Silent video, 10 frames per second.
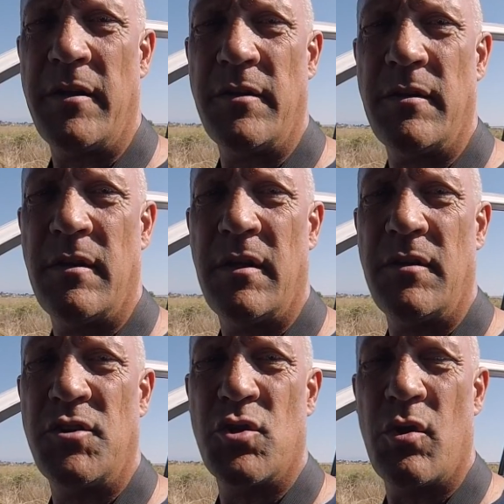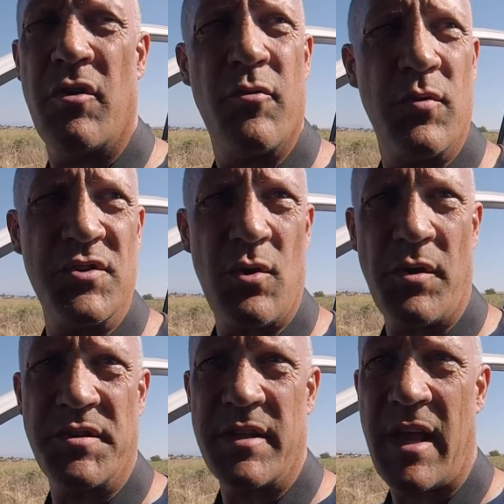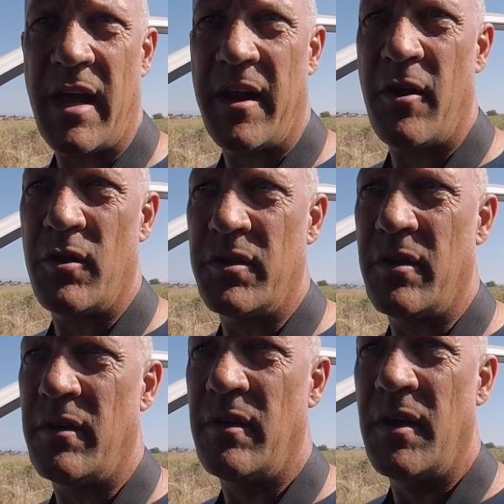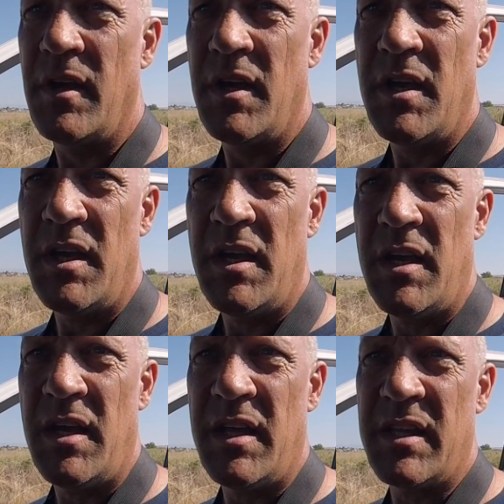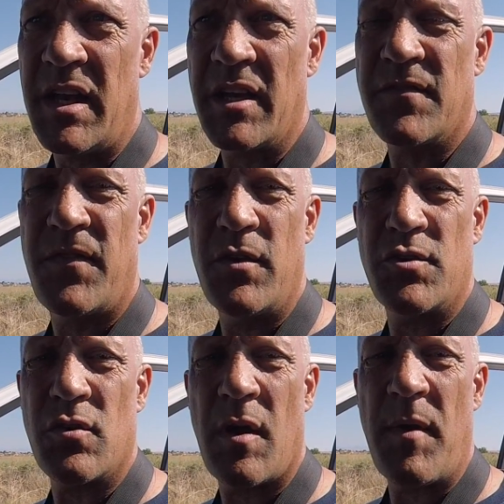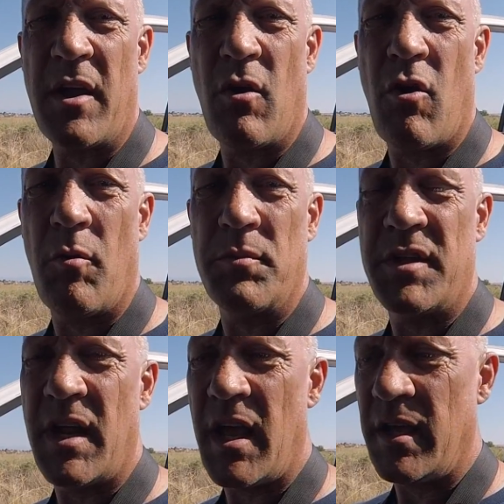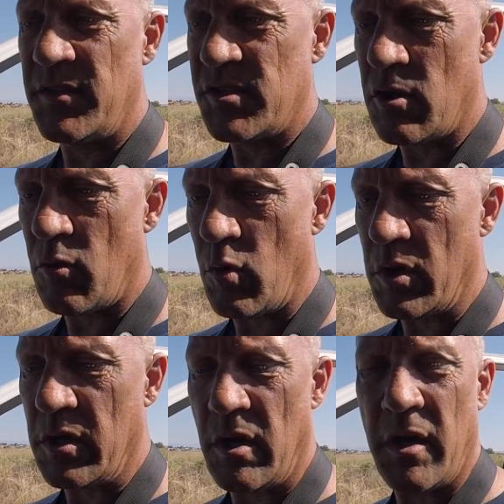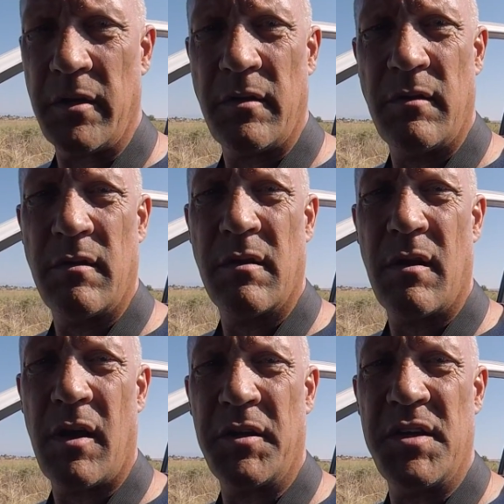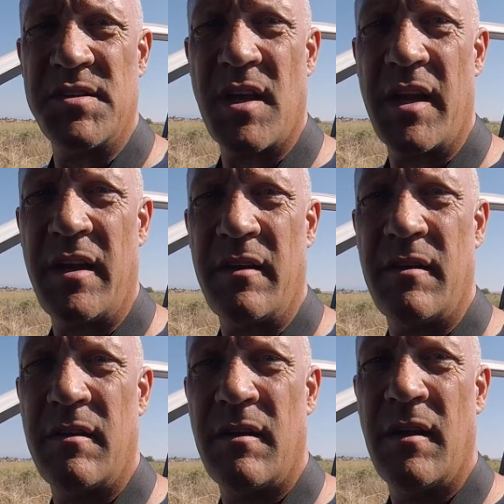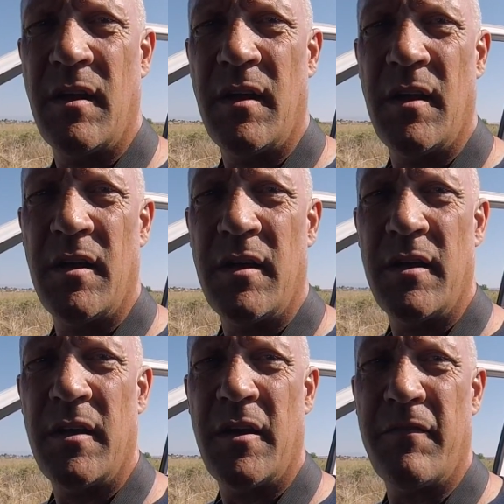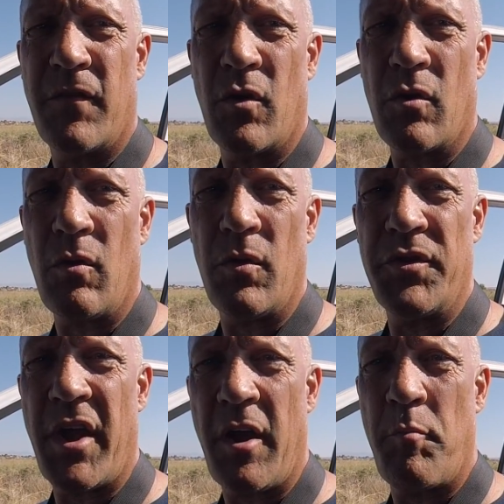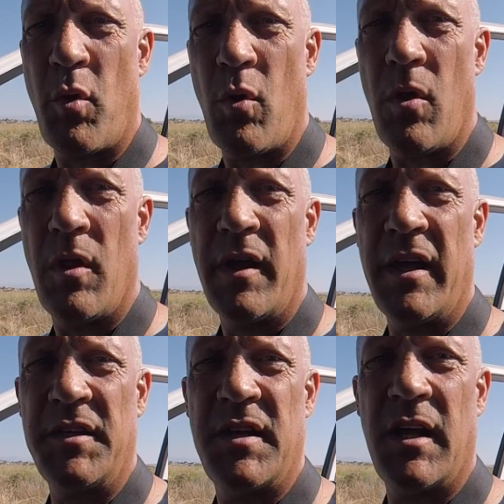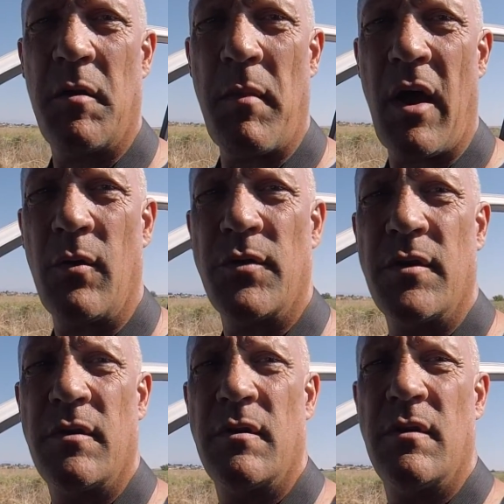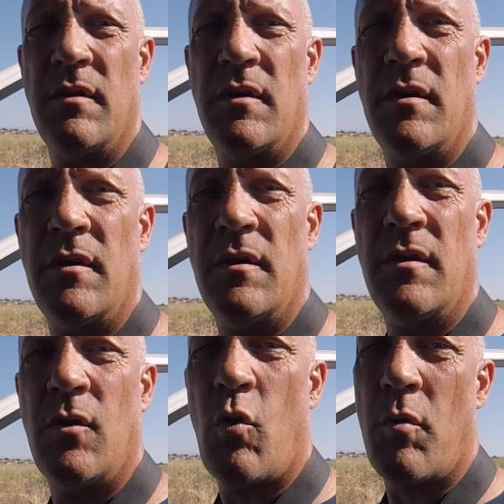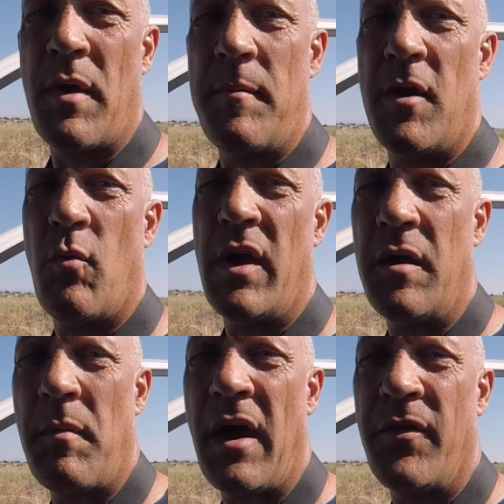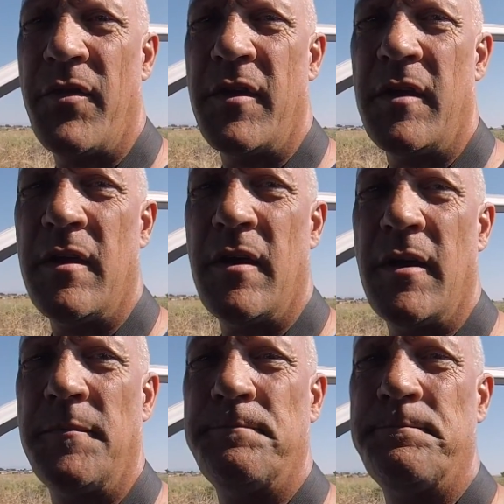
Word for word: and, and show you the results of that here the in the next future. I may go home today and start working on on designing a vertical dipole antenna mount, or maybe a way to mount the uh,